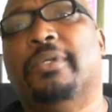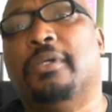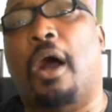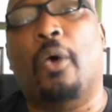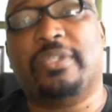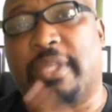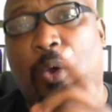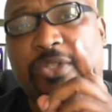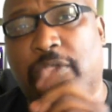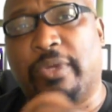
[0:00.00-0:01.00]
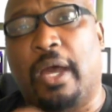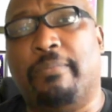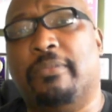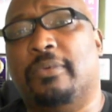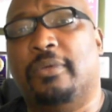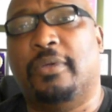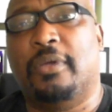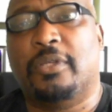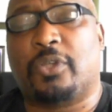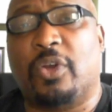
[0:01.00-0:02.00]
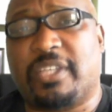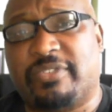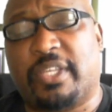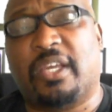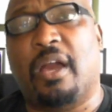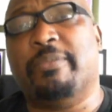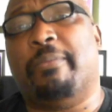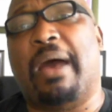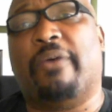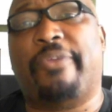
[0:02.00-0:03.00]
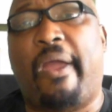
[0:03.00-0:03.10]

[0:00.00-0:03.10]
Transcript: They always chew gum. So always have to stick gum in your mouth.